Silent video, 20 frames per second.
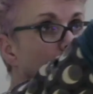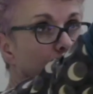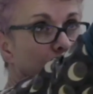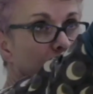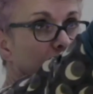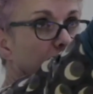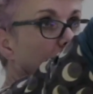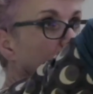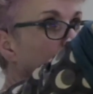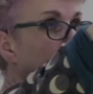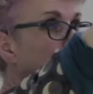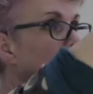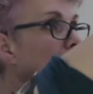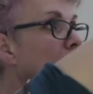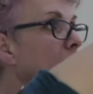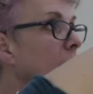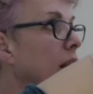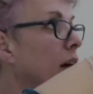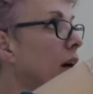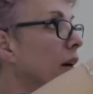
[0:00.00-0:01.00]
I'll just keep the
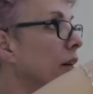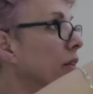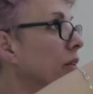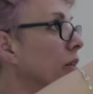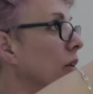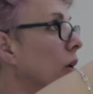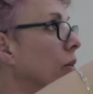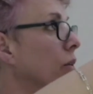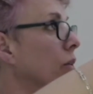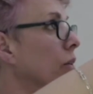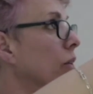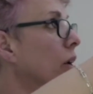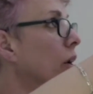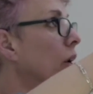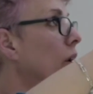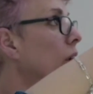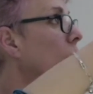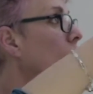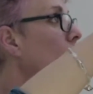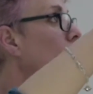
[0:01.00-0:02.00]
back lights on.
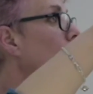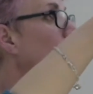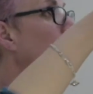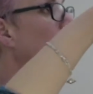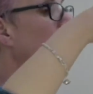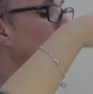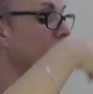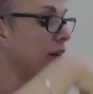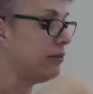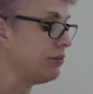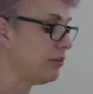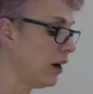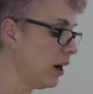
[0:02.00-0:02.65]
Or if